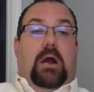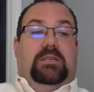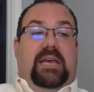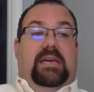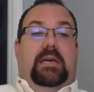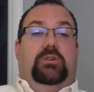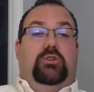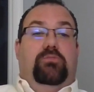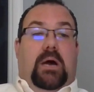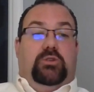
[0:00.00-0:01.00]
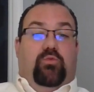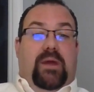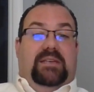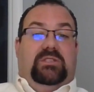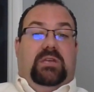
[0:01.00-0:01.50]
are taking too much
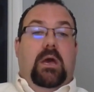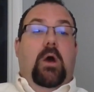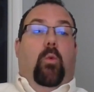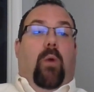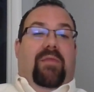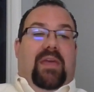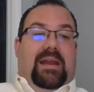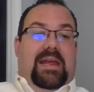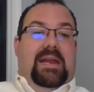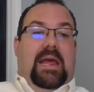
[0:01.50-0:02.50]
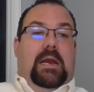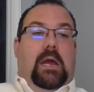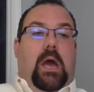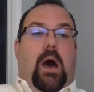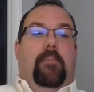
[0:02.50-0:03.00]
risk when they need
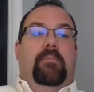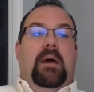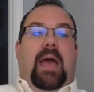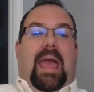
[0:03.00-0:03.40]
income